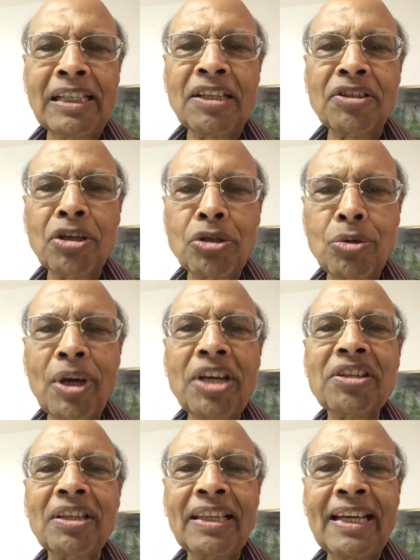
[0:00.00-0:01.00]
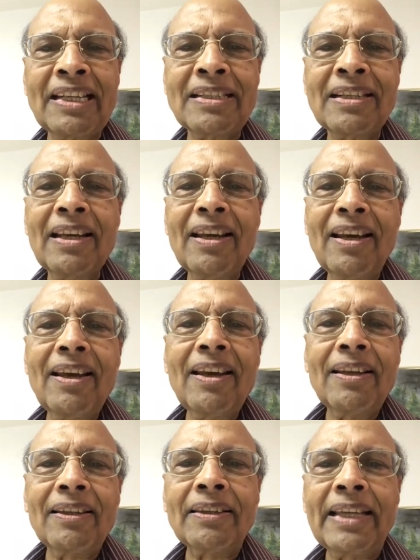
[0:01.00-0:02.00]
the situation that
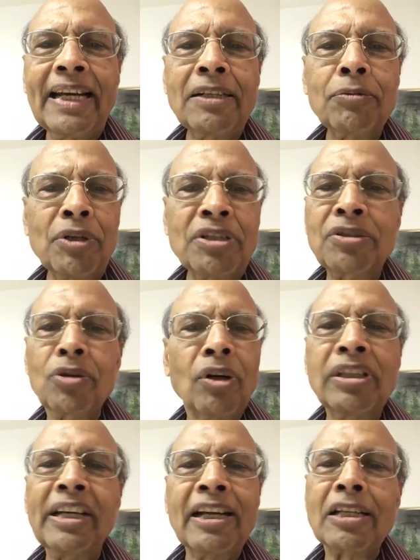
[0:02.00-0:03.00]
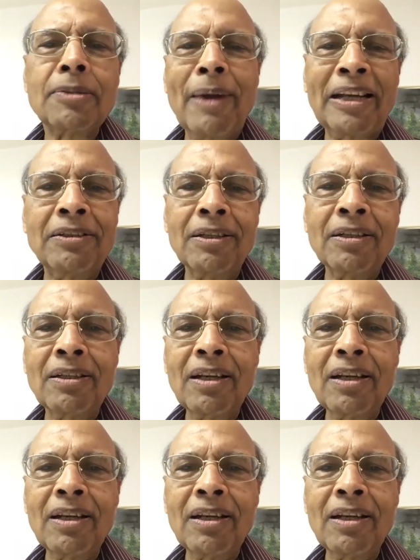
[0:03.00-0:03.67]
was totally unexpected.